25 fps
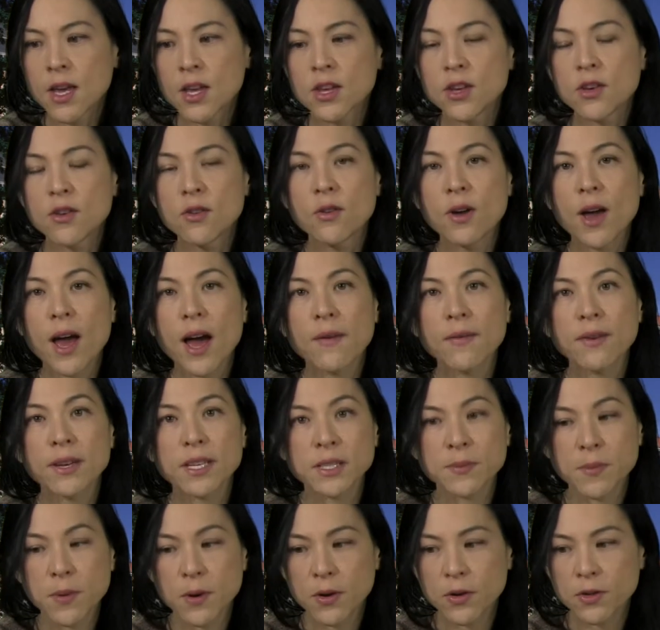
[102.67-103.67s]
You have
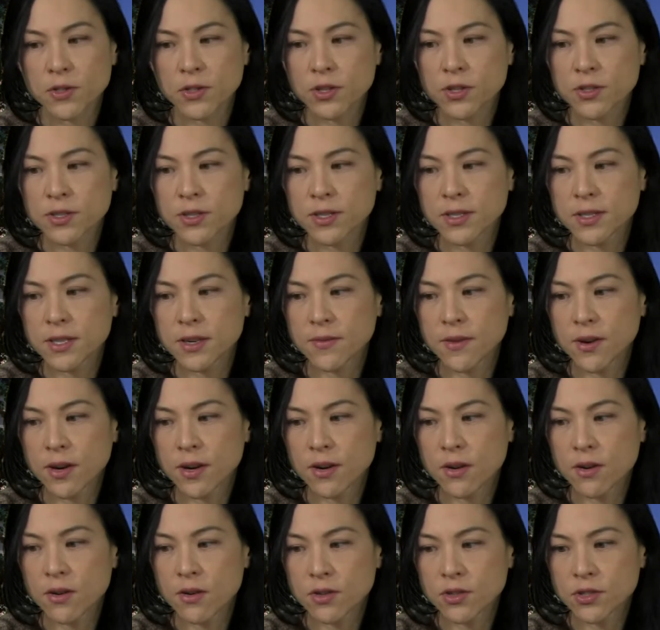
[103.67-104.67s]
exposure to
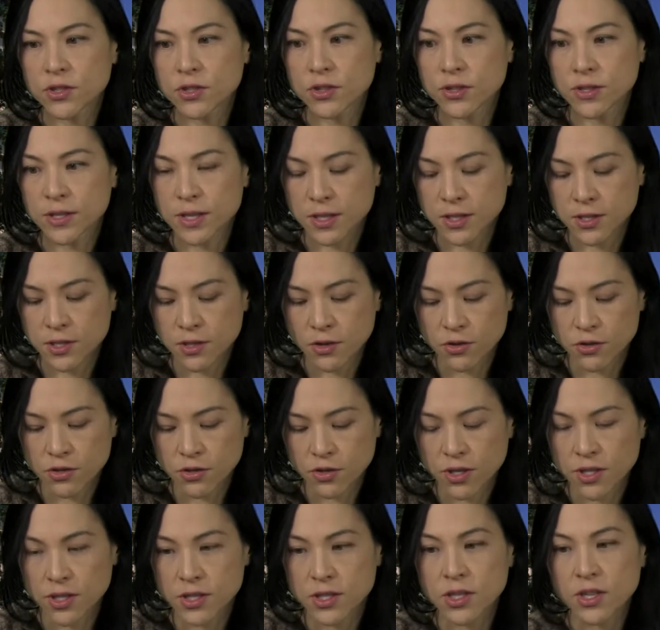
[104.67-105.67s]
different cultures and
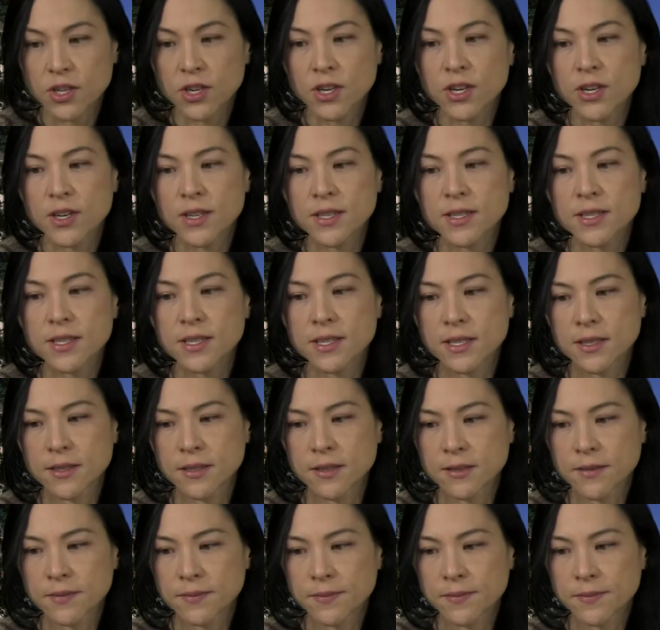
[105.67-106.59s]
social concerns.